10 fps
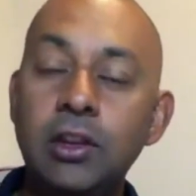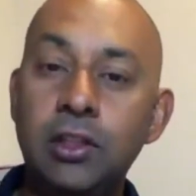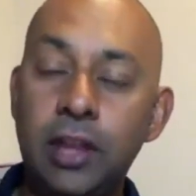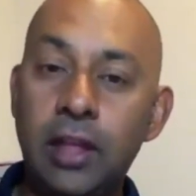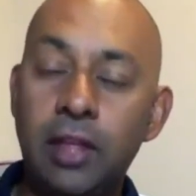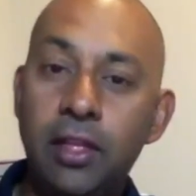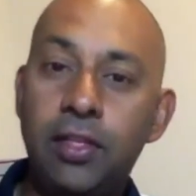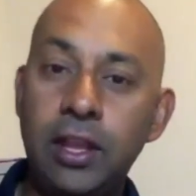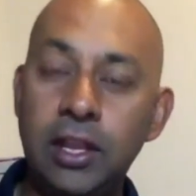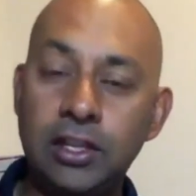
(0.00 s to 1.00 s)
The other
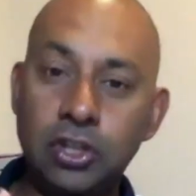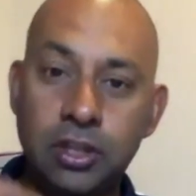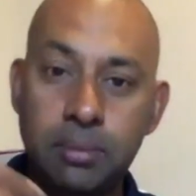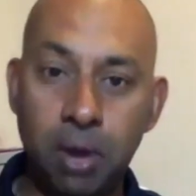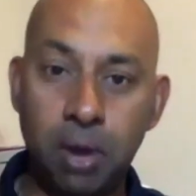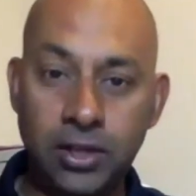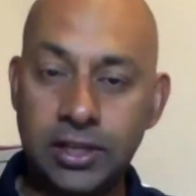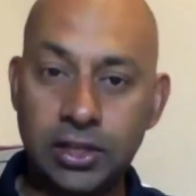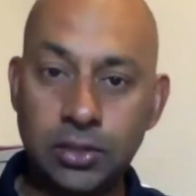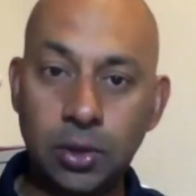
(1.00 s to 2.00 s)
thing is just the
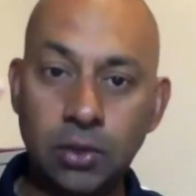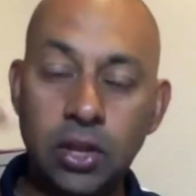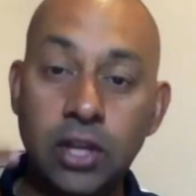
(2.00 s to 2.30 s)
mindset as well.